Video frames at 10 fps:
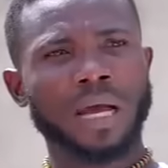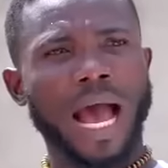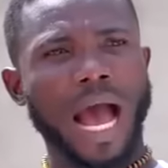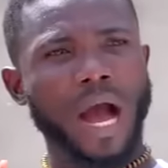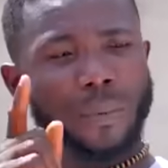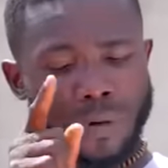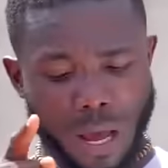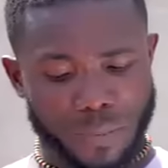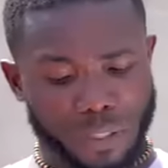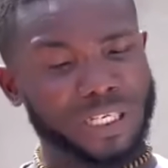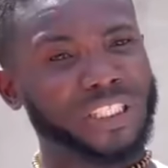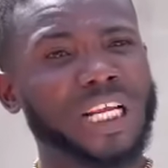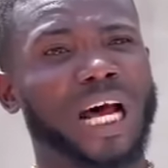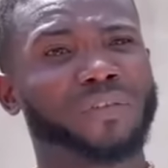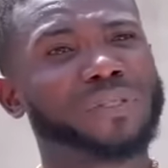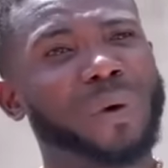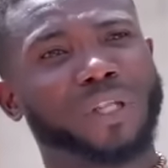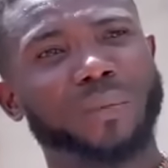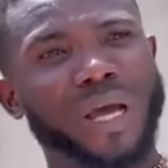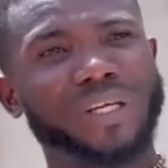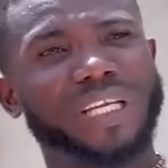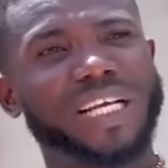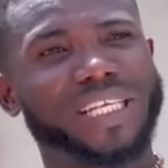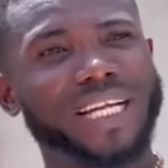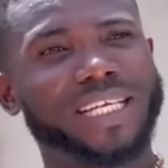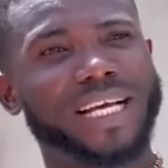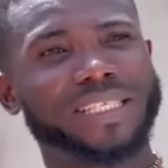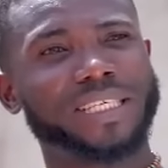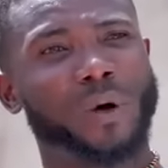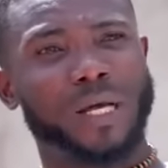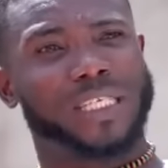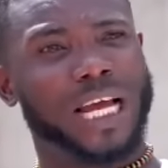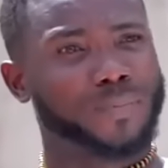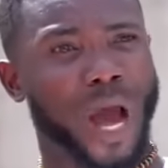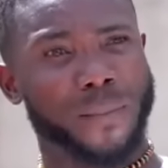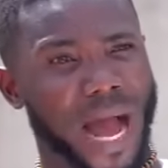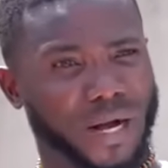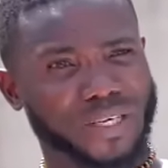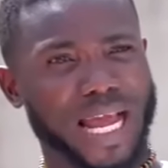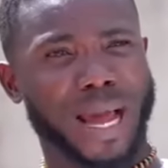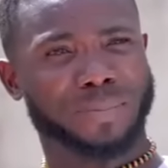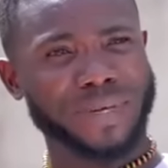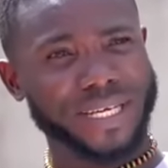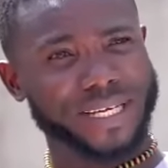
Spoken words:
two. I hope not the condition of this motor to make you the share tears. You won't set me up now, go